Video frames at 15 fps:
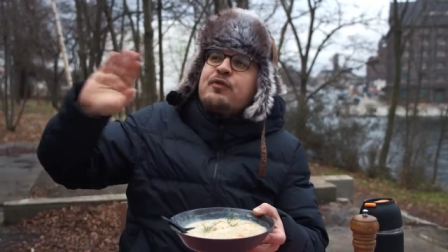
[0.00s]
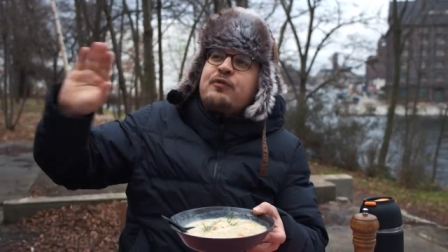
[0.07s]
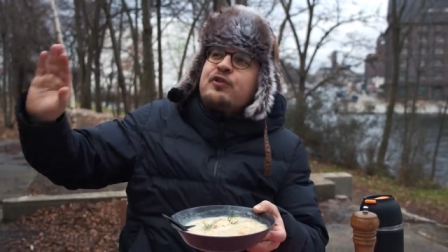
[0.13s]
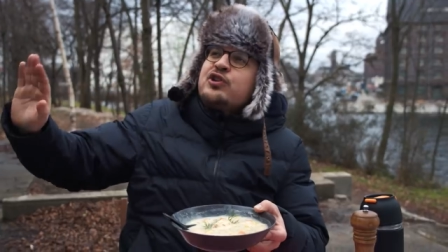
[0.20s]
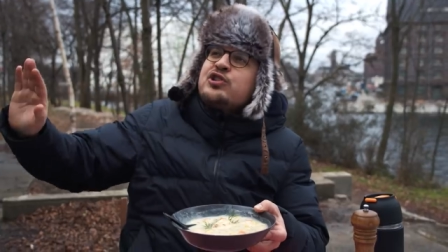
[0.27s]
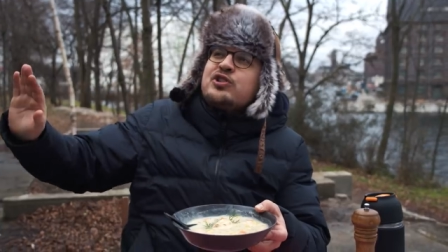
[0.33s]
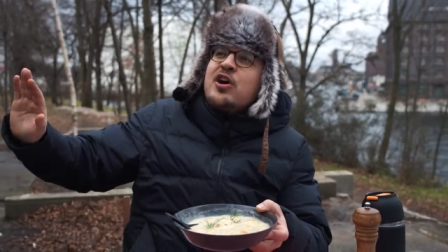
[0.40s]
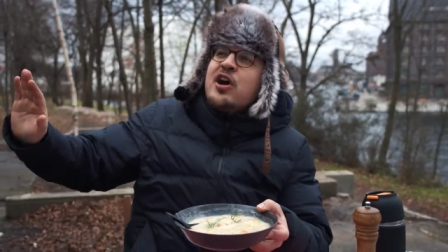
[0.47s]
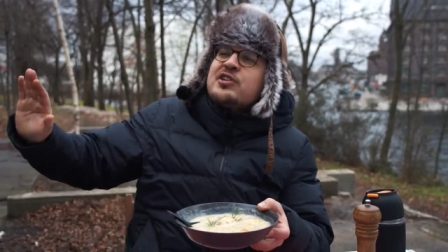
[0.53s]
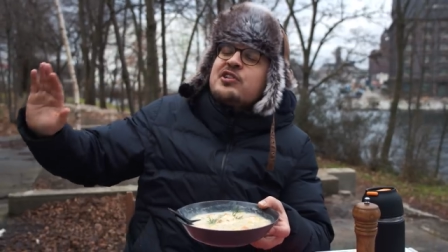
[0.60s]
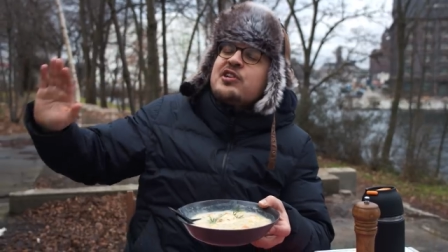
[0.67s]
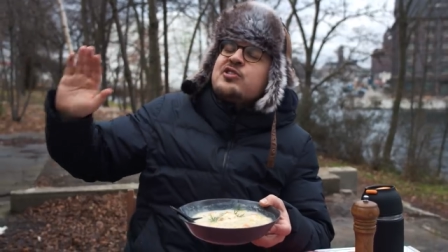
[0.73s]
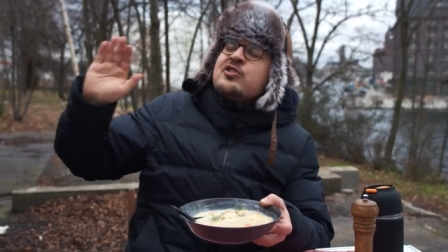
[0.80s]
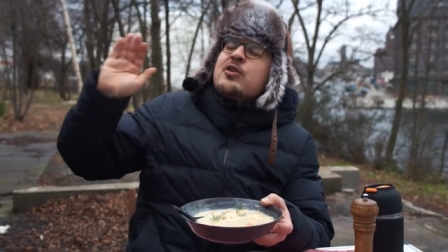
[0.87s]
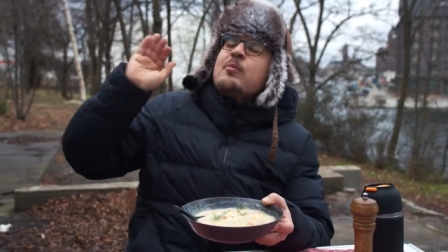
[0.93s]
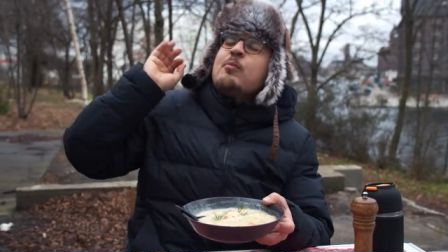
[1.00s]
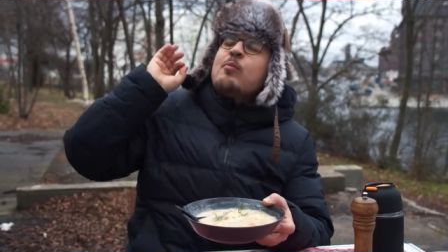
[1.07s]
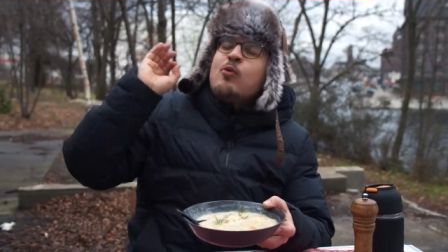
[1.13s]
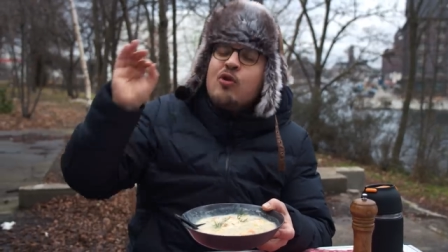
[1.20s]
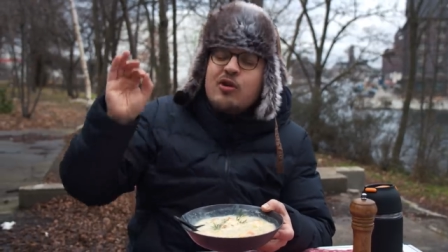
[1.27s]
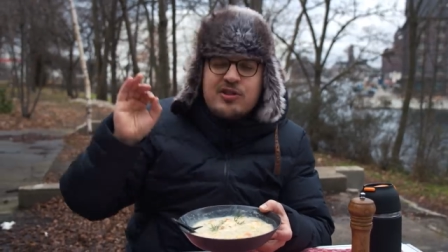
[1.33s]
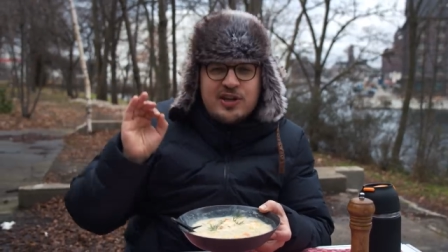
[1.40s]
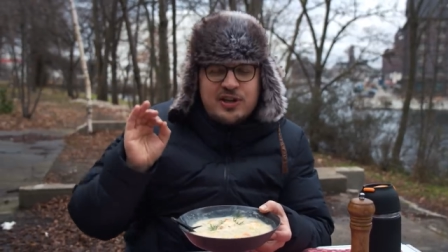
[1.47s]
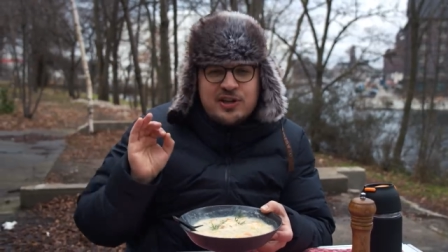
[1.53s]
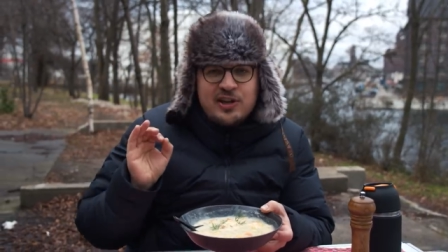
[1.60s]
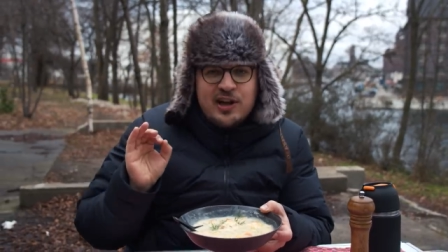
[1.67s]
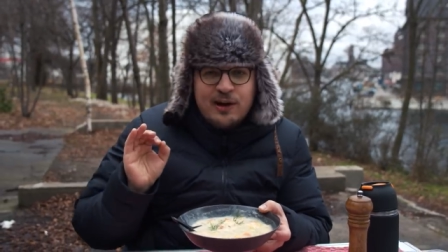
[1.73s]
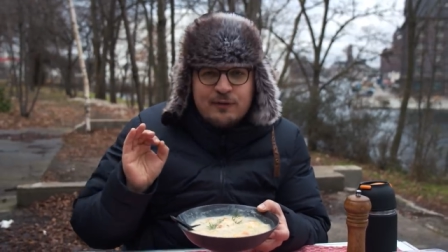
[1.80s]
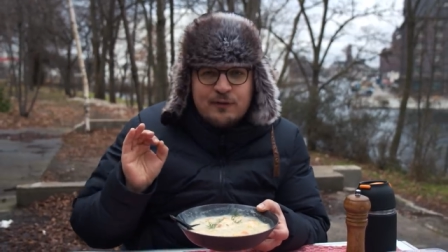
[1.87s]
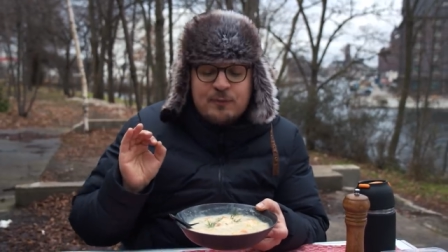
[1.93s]
The fish sauce is more than
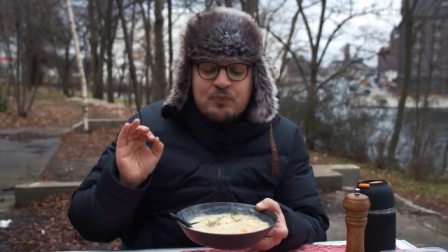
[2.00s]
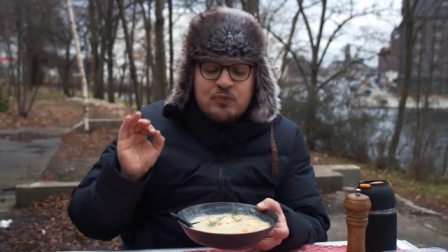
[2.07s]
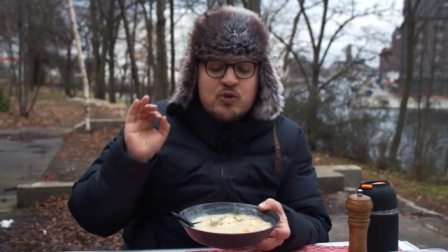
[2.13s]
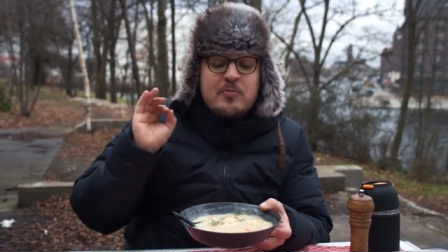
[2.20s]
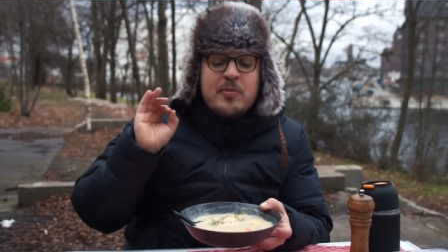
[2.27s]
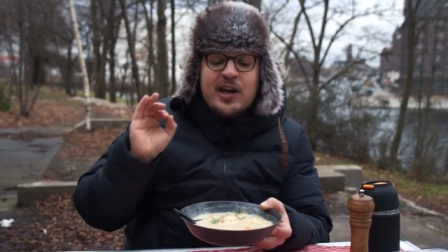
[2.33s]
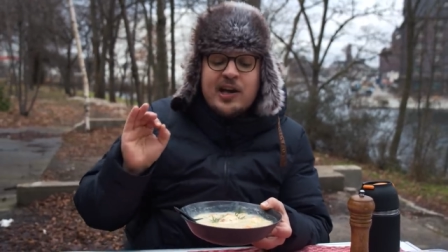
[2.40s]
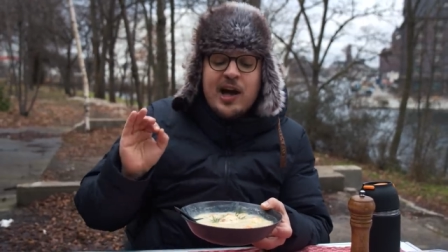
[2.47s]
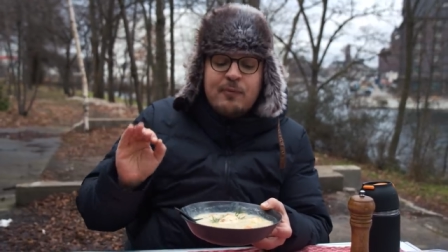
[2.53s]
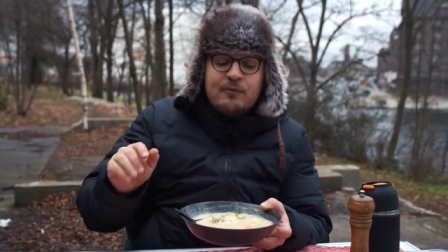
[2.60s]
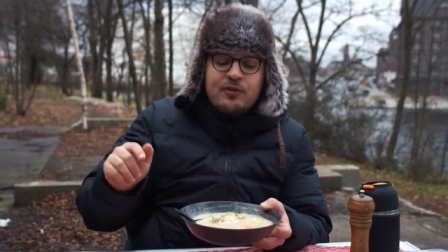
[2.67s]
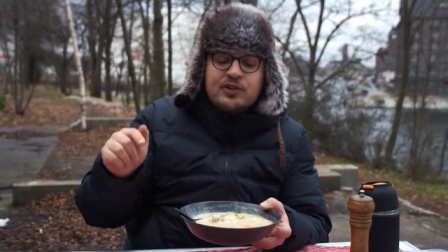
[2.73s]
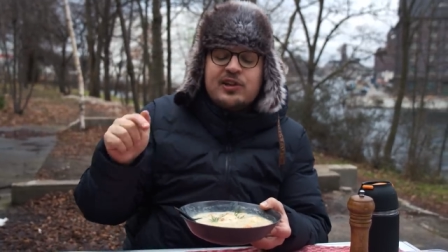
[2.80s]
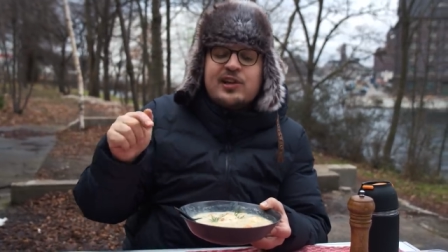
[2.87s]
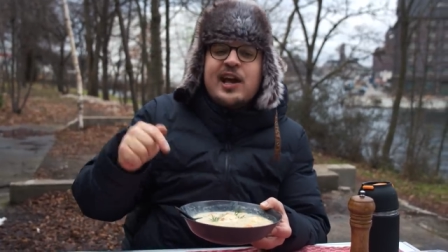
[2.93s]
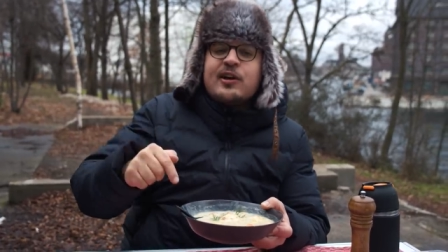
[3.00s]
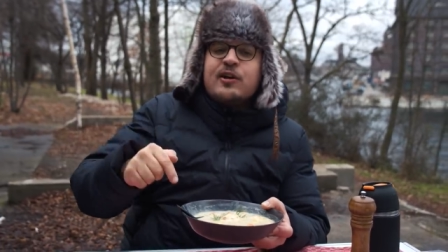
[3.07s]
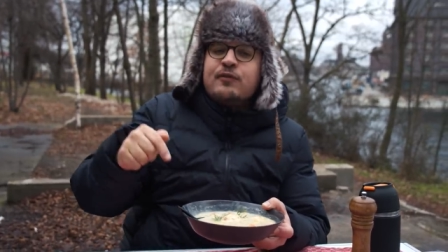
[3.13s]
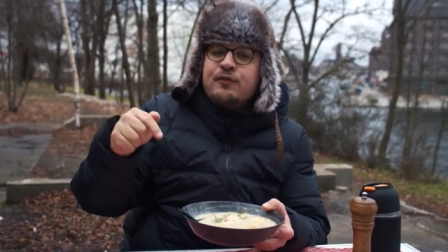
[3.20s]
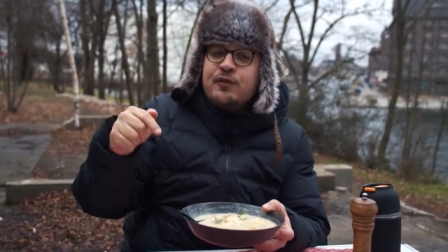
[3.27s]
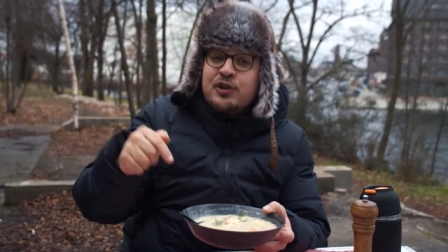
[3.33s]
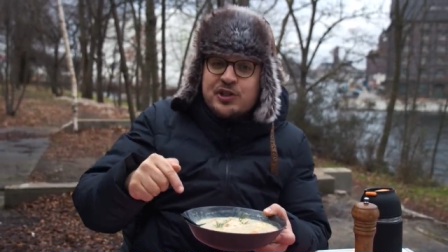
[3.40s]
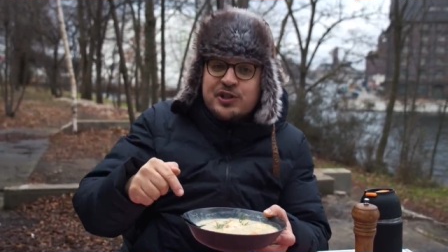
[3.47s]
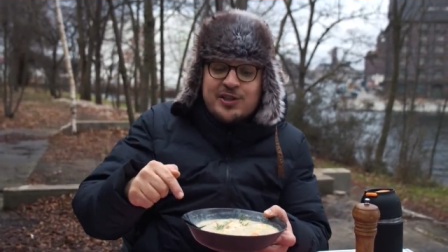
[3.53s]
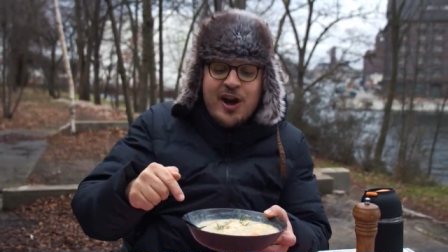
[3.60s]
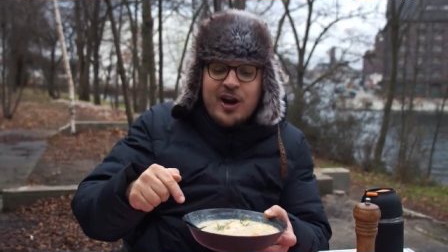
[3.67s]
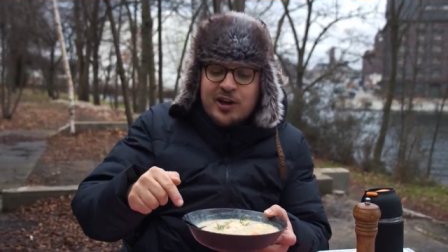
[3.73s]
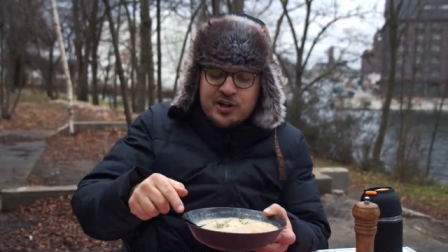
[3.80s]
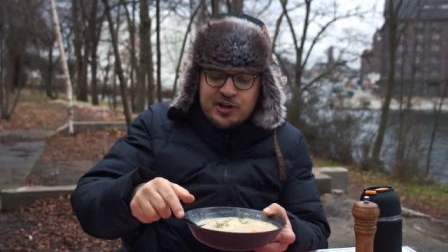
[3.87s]
enough to make up for the lack of fish stock